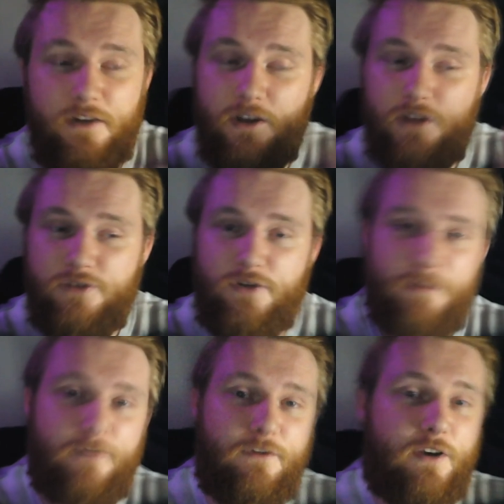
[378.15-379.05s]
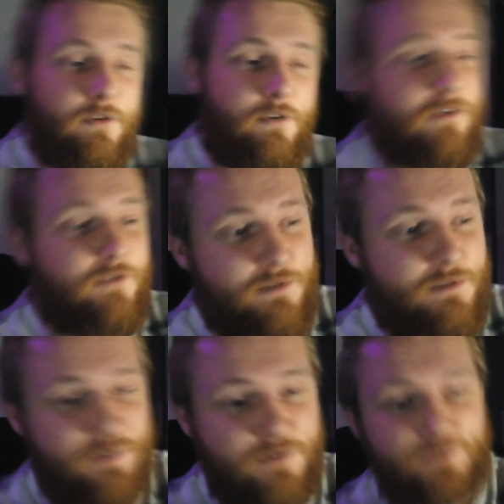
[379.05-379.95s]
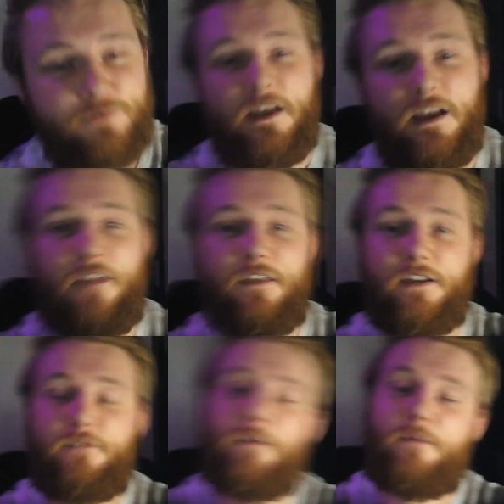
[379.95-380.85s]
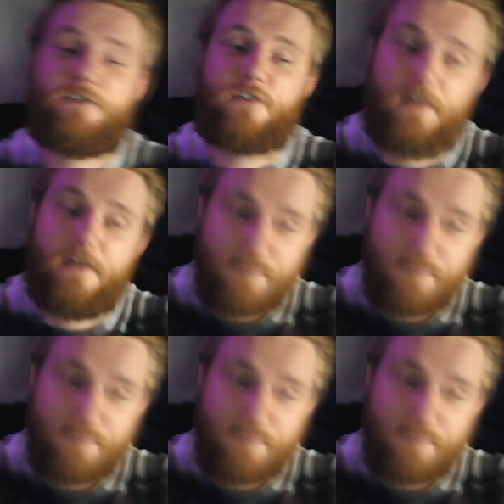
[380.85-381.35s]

Drop me a follow across my socials. Thank you very much, guys.